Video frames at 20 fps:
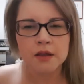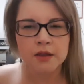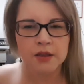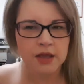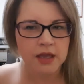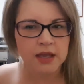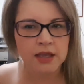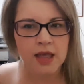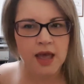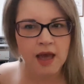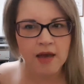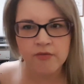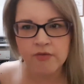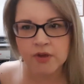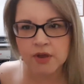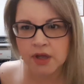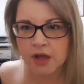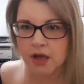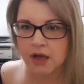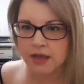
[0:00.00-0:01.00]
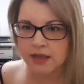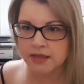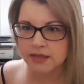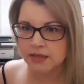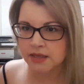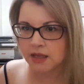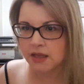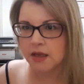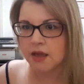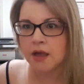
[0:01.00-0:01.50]
there you have it,
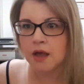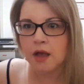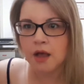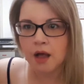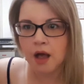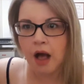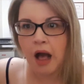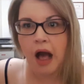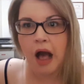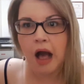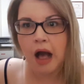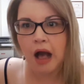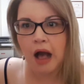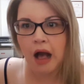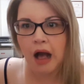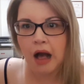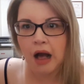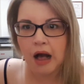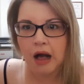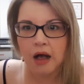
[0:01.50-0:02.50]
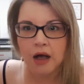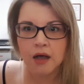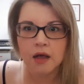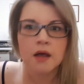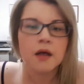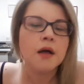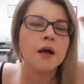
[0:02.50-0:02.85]
guys. Ah!